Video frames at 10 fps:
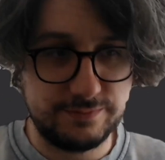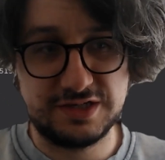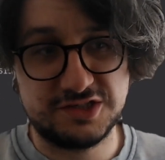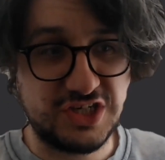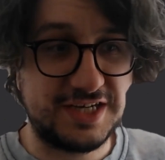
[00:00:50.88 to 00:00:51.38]

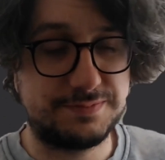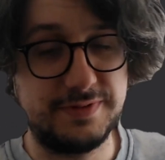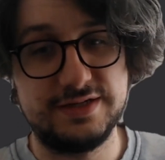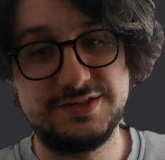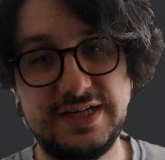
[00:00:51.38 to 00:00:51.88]
works of
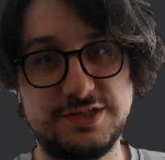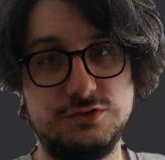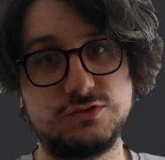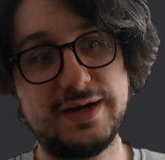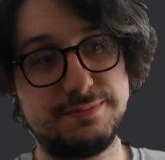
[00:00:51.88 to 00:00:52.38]
Shakespeare, so let's use
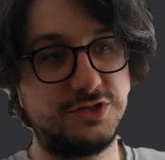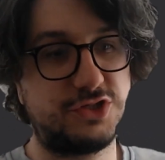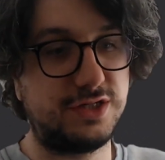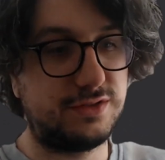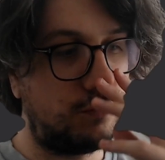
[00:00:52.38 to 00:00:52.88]
grep to
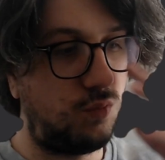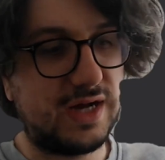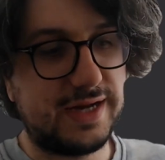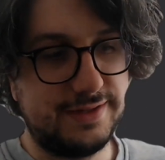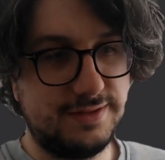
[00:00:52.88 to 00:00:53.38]
show
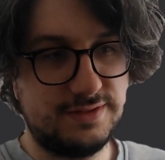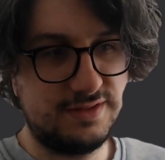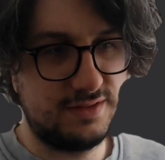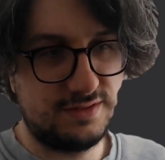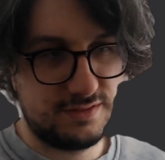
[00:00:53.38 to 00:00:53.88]
why
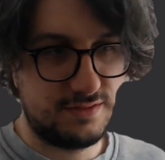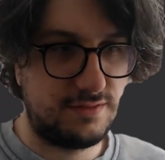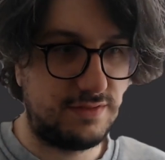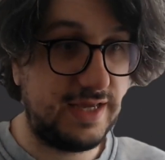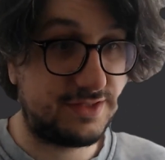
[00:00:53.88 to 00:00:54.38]

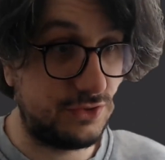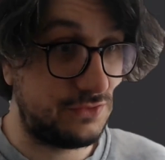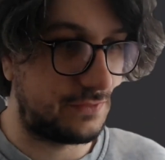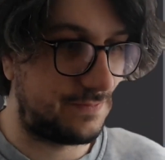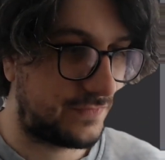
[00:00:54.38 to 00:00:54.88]
it's useful.